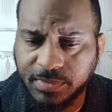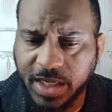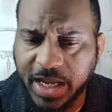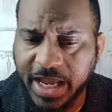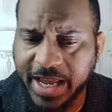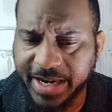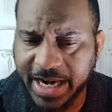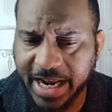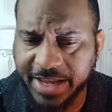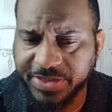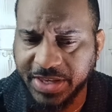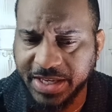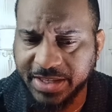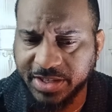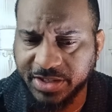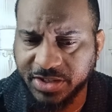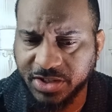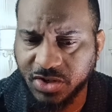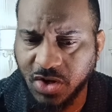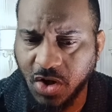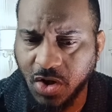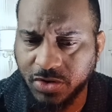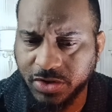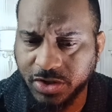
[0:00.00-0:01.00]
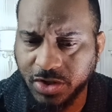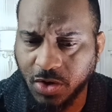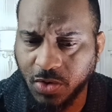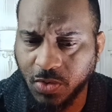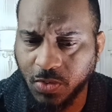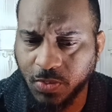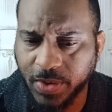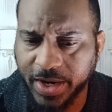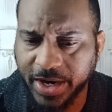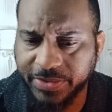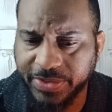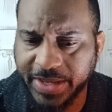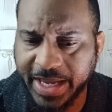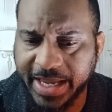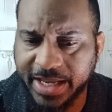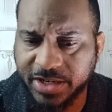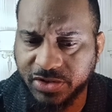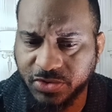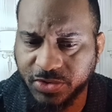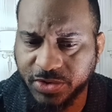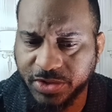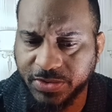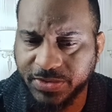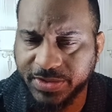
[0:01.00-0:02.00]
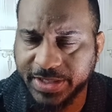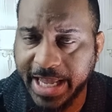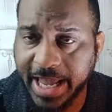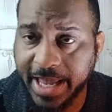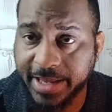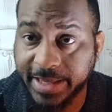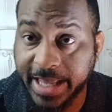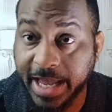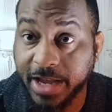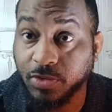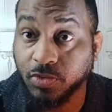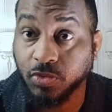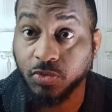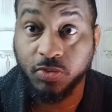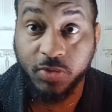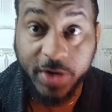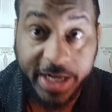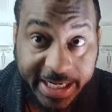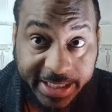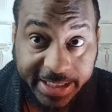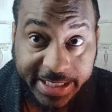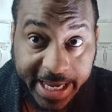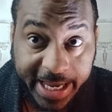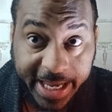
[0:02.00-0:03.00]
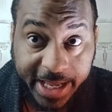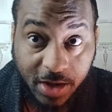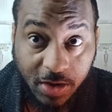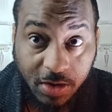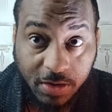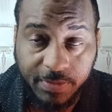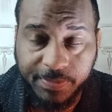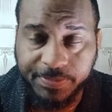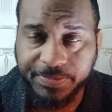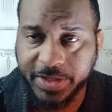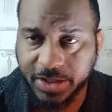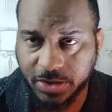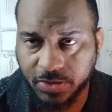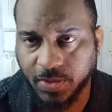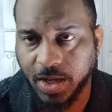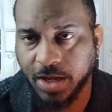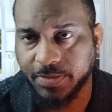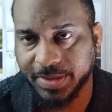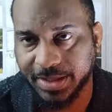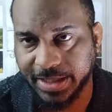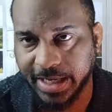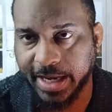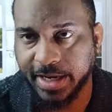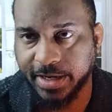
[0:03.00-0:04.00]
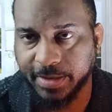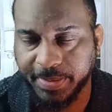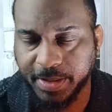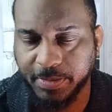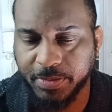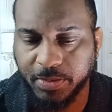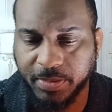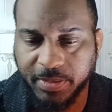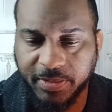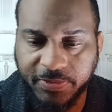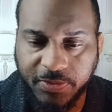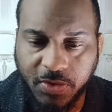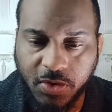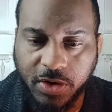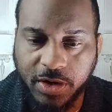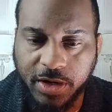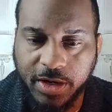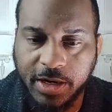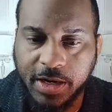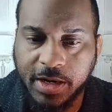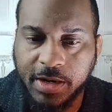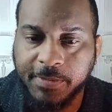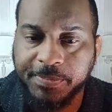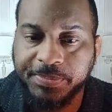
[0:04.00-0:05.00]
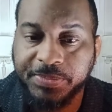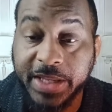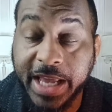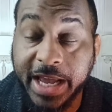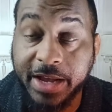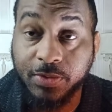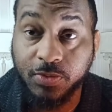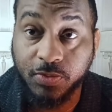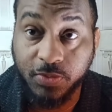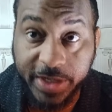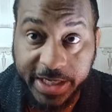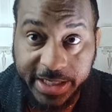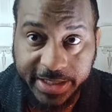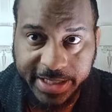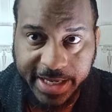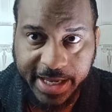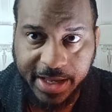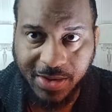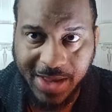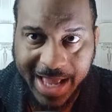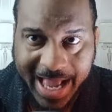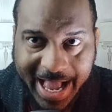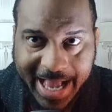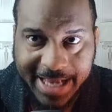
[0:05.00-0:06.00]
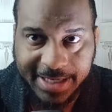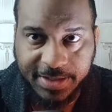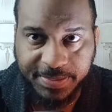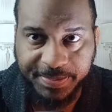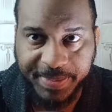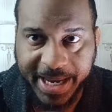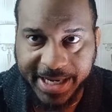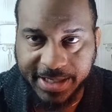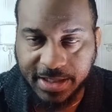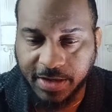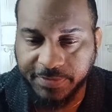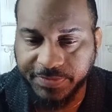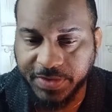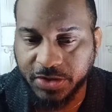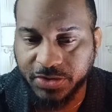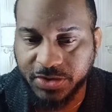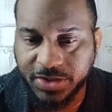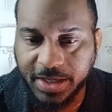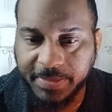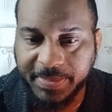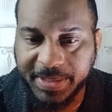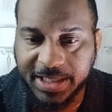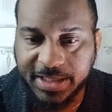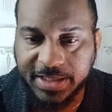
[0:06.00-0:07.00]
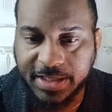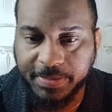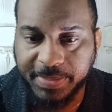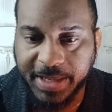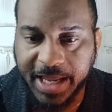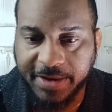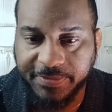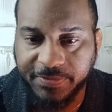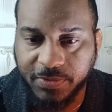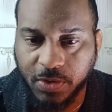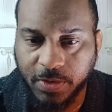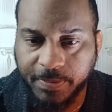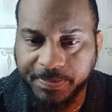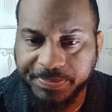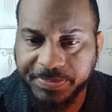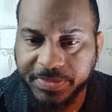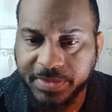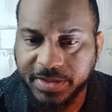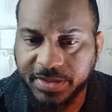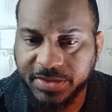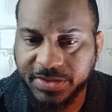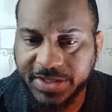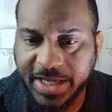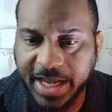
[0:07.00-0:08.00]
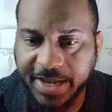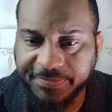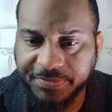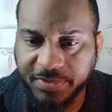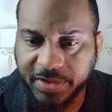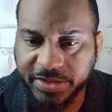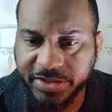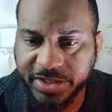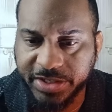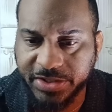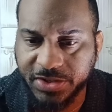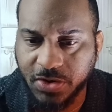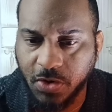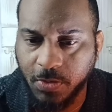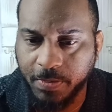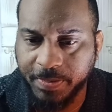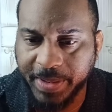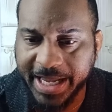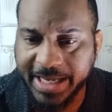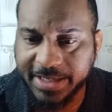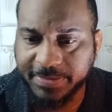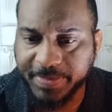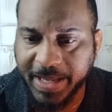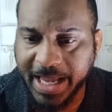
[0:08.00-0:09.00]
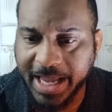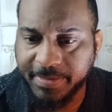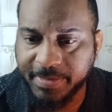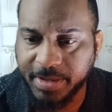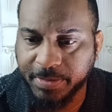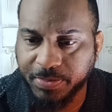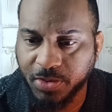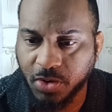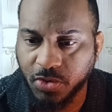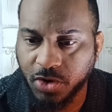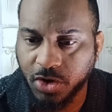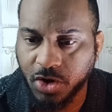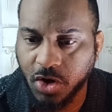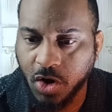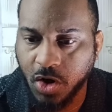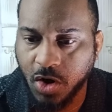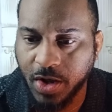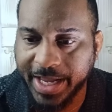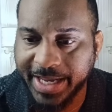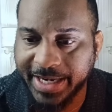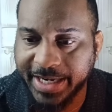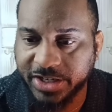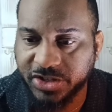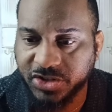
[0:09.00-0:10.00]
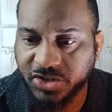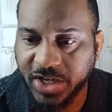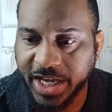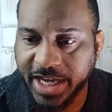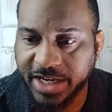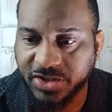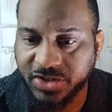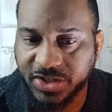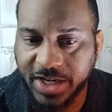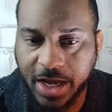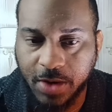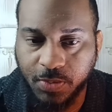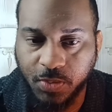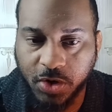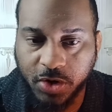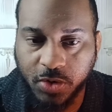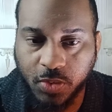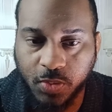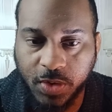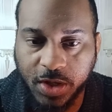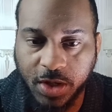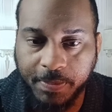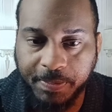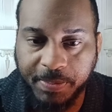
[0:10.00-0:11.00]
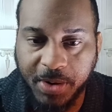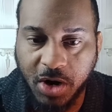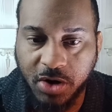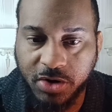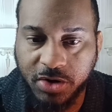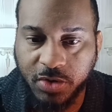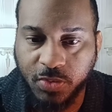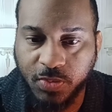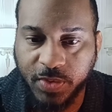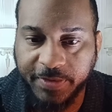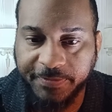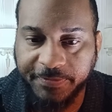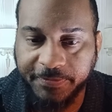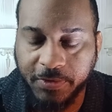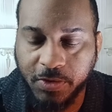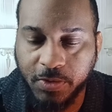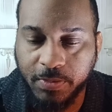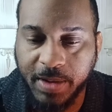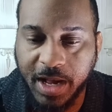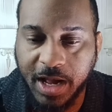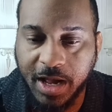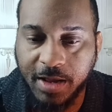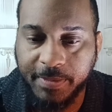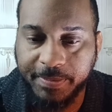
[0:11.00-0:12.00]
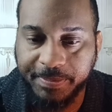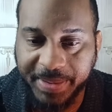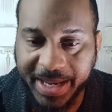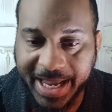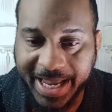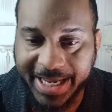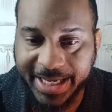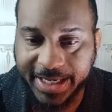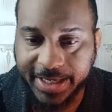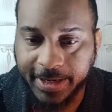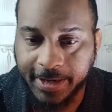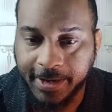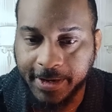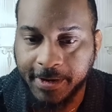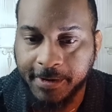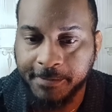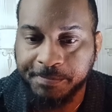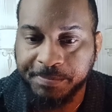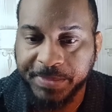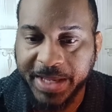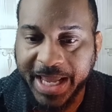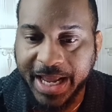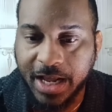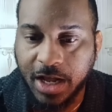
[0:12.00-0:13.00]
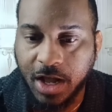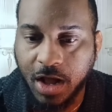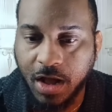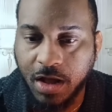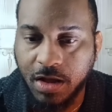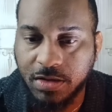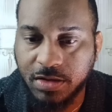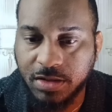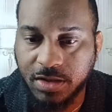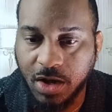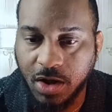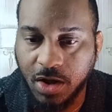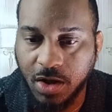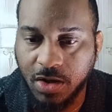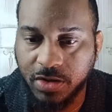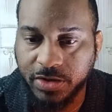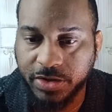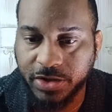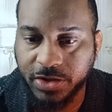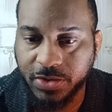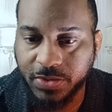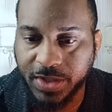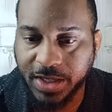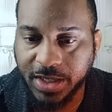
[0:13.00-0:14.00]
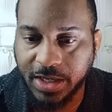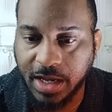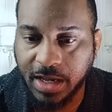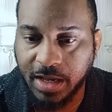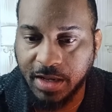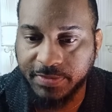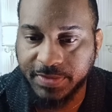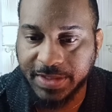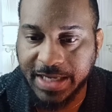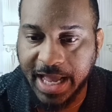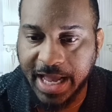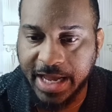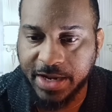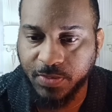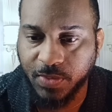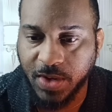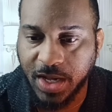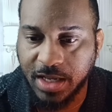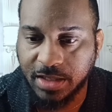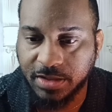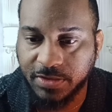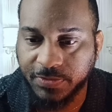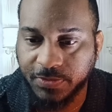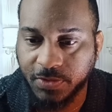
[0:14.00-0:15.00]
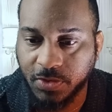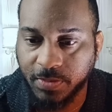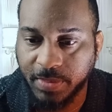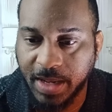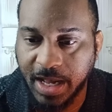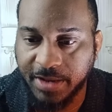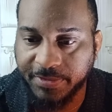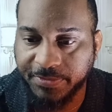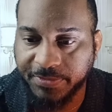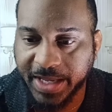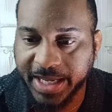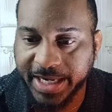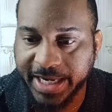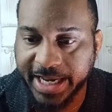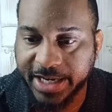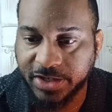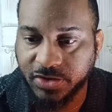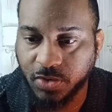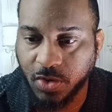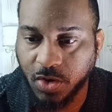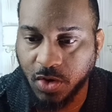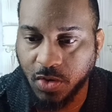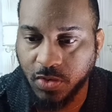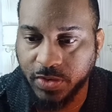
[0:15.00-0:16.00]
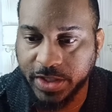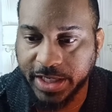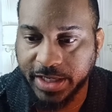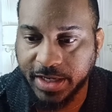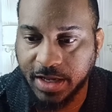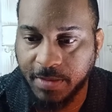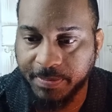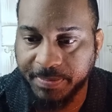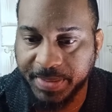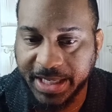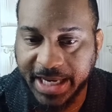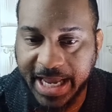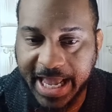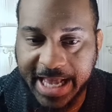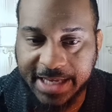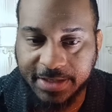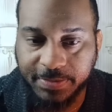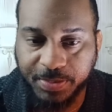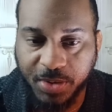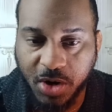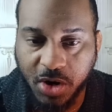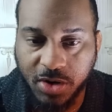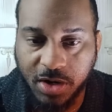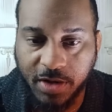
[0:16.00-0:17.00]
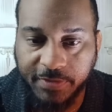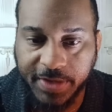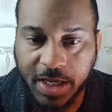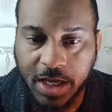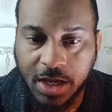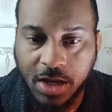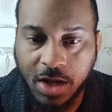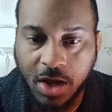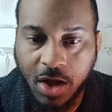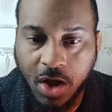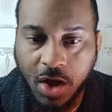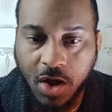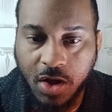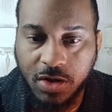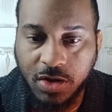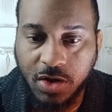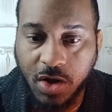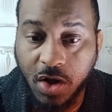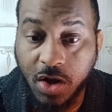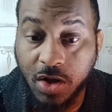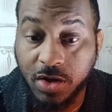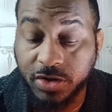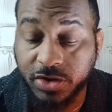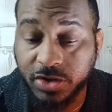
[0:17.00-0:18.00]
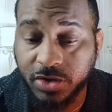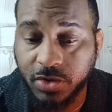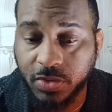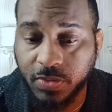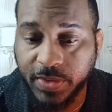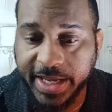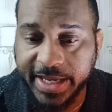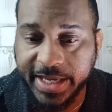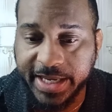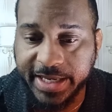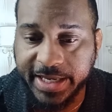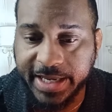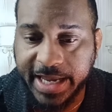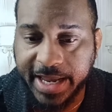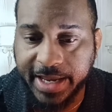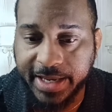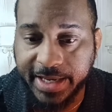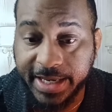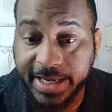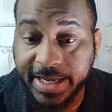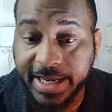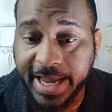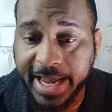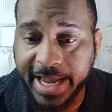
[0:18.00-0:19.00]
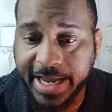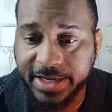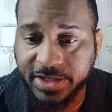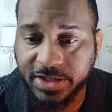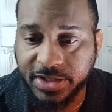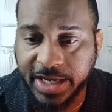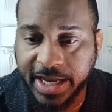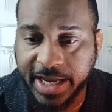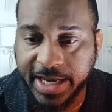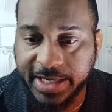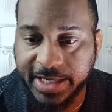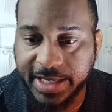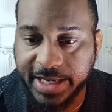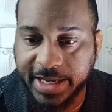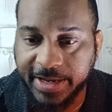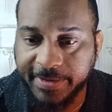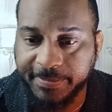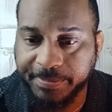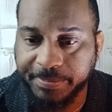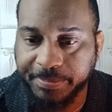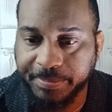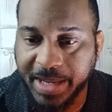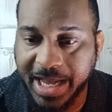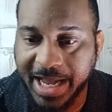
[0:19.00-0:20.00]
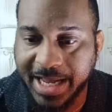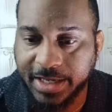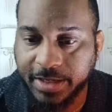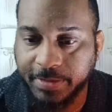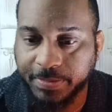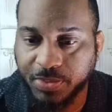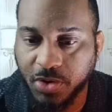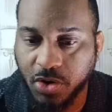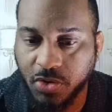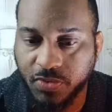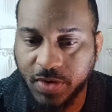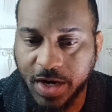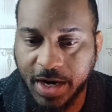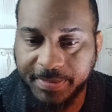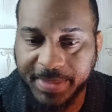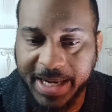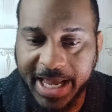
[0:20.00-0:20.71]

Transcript: And I think this is also where they introduced that retail, this is what I was saying to people before, that retail aspect of their CBDC platform. The San Francisco-based payment protocol and exchange network will partner with Fubon Bank, a Hong Kong unit of Taiwan's Fubon Financial Holding Company, as part of Hong Kong's new EHKD pilot program.